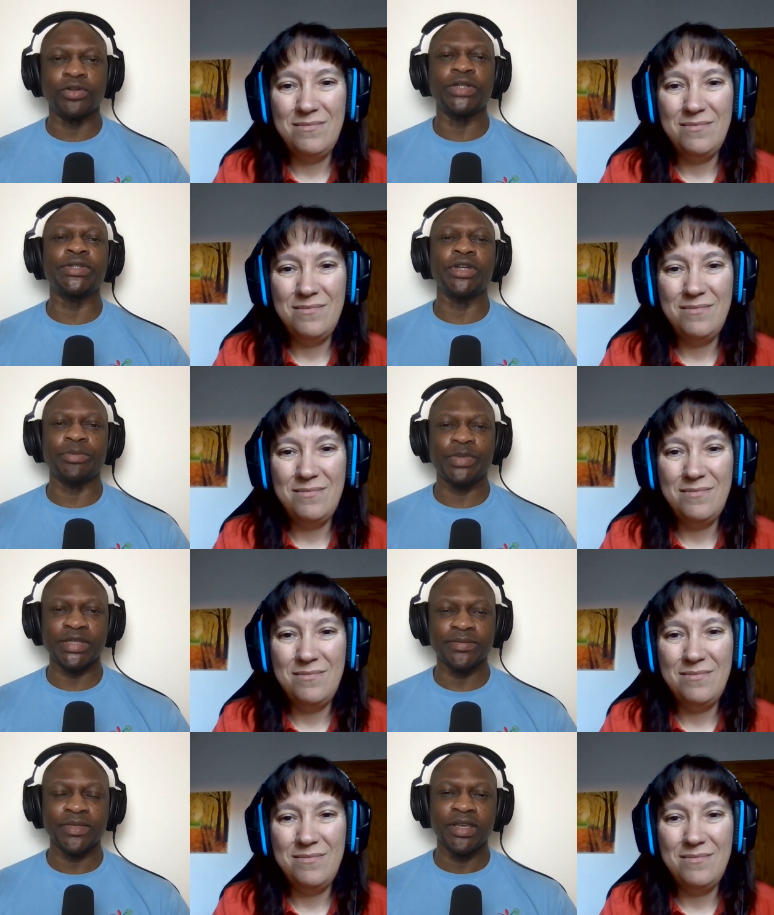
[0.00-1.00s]
Speaker 1: on the
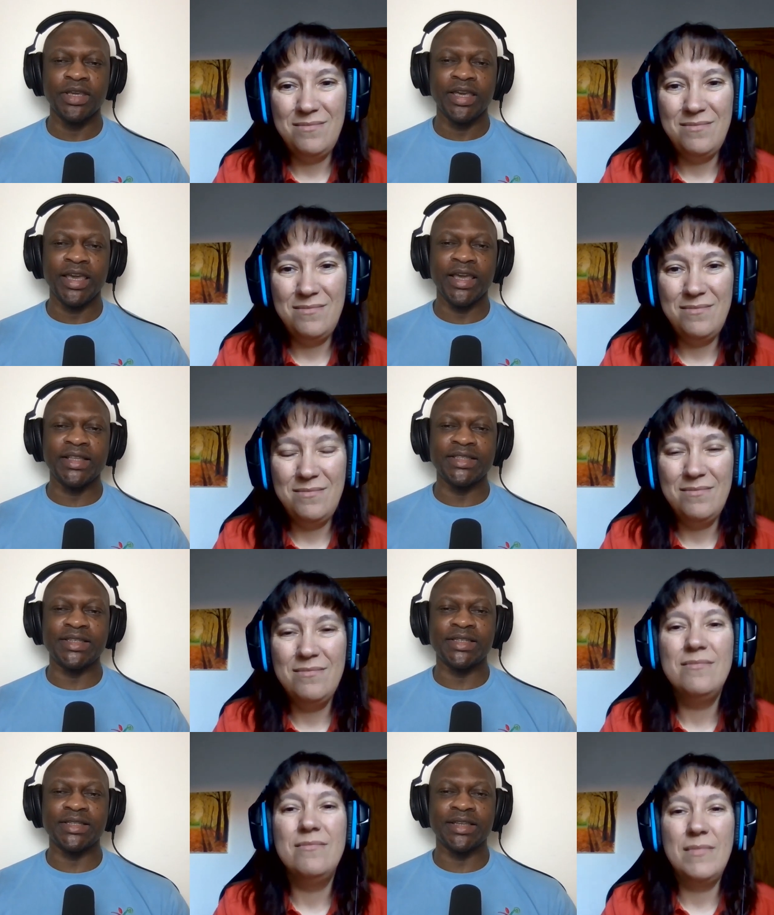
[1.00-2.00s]
SERPs.
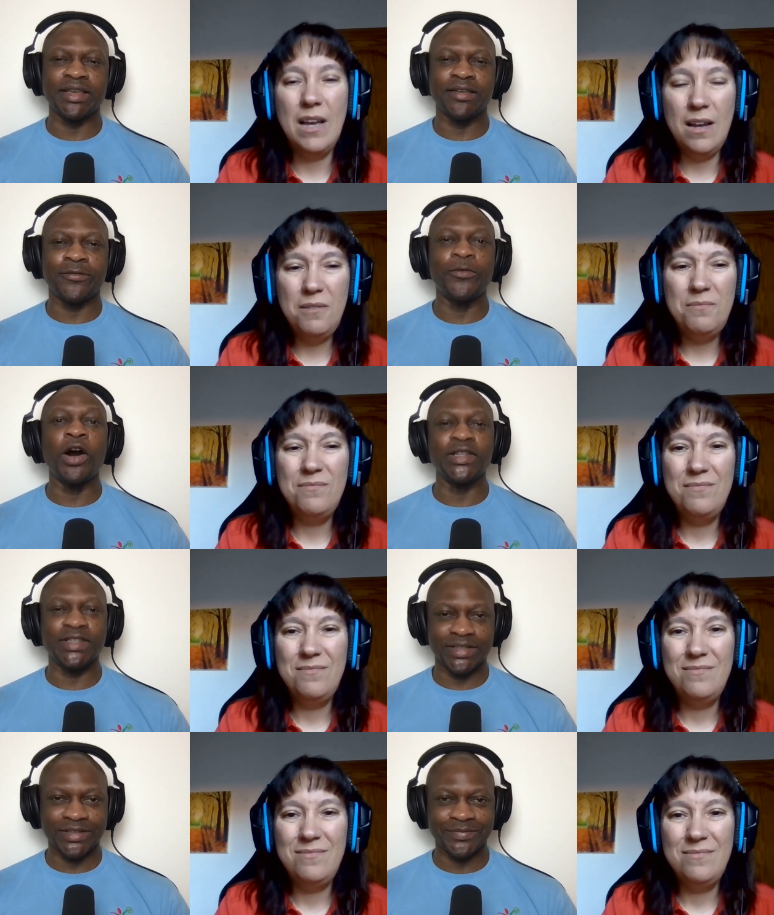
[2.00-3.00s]
It's uh-huh. uh -huh.
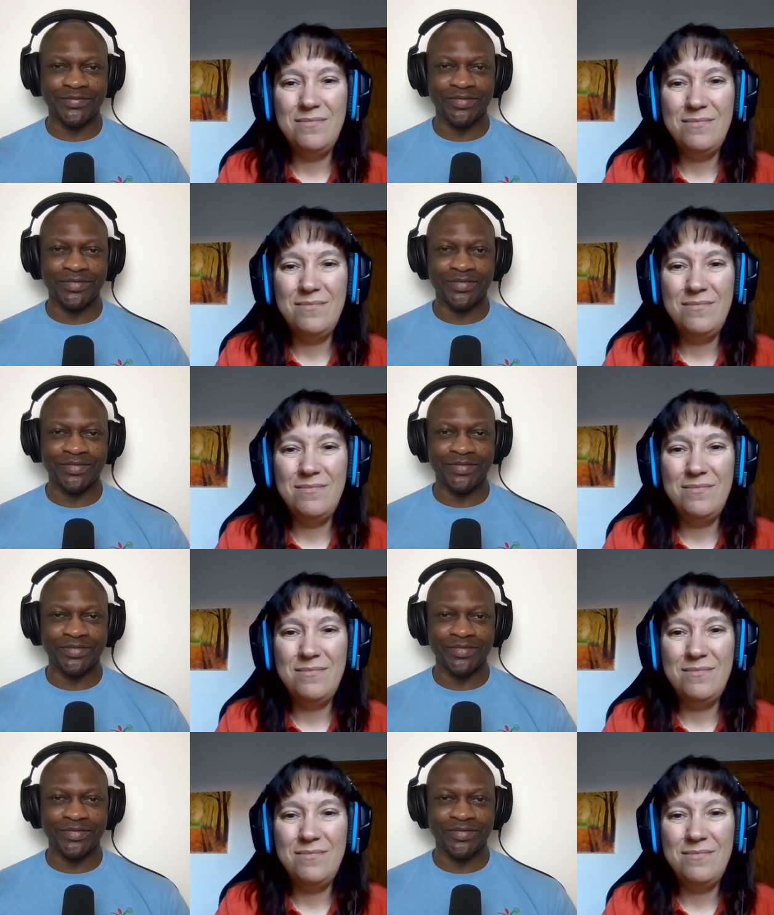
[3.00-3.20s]
faster.